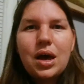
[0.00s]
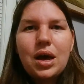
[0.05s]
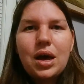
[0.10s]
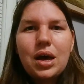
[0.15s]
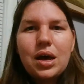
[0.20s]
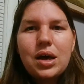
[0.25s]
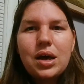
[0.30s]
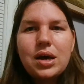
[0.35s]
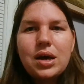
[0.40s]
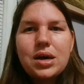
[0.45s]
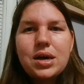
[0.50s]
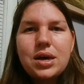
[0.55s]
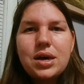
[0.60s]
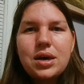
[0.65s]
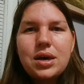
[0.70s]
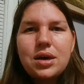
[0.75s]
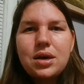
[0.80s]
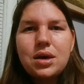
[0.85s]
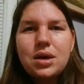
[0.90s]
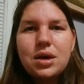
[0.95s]

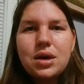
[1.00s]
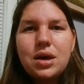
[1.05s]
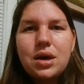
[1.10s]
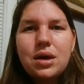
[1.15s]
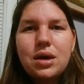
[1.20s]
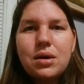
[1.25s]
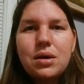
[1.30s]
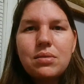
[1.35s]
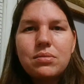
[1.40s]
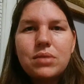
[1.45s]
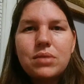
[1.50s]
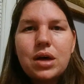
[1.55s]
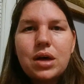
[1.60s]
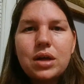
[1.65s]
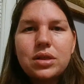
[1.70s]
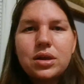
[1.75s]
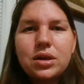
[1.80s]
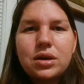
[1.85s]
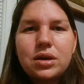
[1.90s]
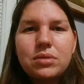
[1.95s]
I
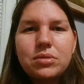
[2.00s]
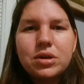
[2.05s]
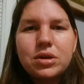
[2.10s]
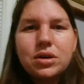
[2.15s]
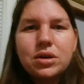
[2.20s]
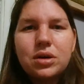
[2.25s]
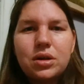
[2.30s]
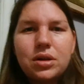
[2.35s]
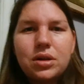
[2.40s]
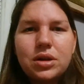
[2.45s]
think I'm going to call it